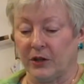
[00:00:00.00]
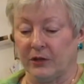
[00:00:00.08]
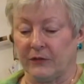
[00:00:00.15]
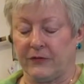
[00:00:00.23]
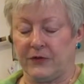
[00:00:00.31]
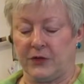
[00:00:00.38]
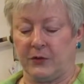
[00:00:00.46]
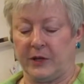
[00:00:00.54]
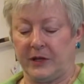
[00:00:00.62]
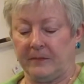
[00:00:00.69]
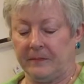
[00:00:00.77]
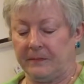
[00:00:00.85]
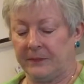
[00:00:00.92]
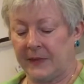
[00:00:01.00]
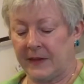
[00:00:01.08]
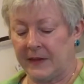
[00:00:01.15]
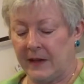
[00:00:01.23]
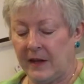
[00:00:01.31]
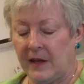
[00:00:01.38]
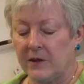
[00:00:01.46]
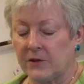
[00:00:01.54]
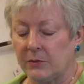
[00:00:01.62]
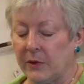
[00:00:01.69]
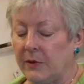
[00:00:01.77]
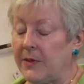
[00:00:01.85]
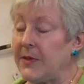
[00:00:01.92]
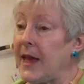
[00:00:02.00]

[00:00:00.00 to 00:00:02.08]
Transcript: curve to it. So anyway,